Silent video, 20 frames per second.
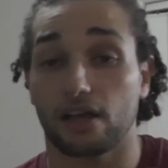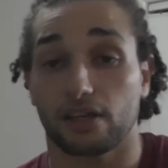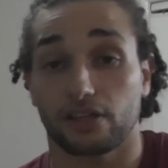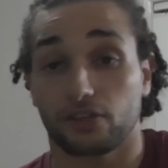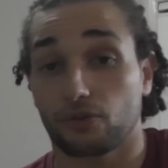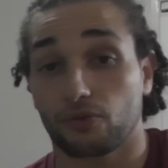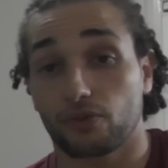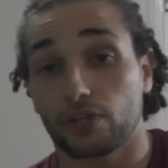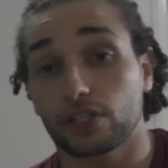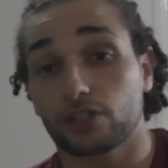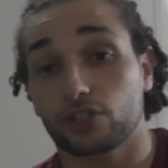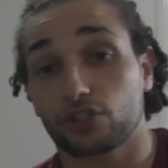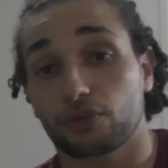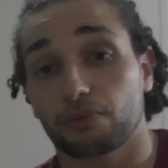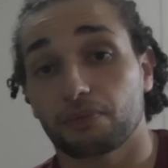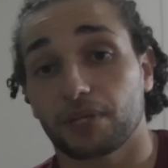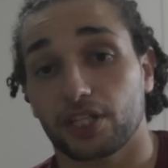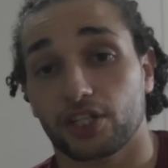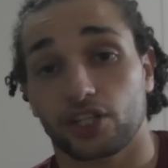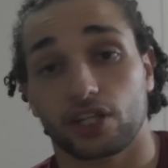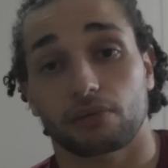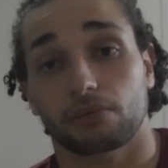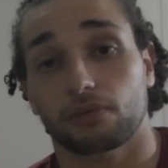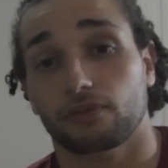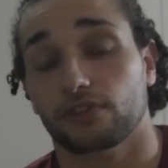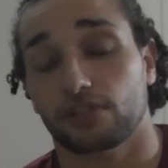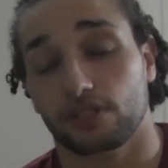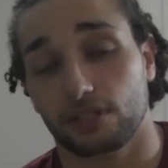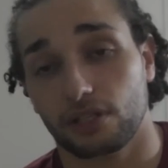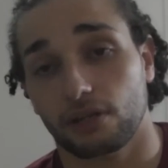You really should be ashamed
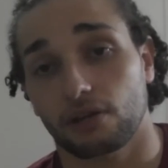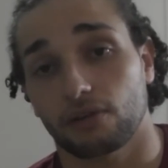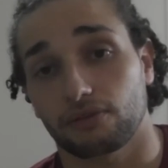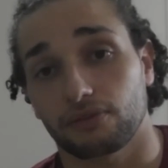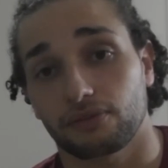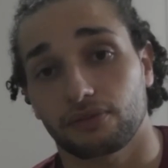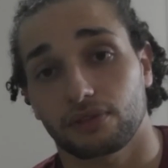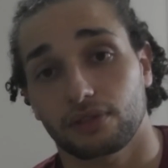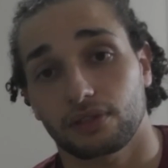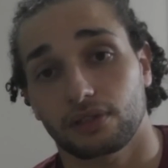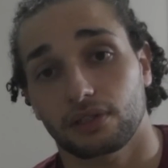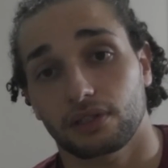of yourself.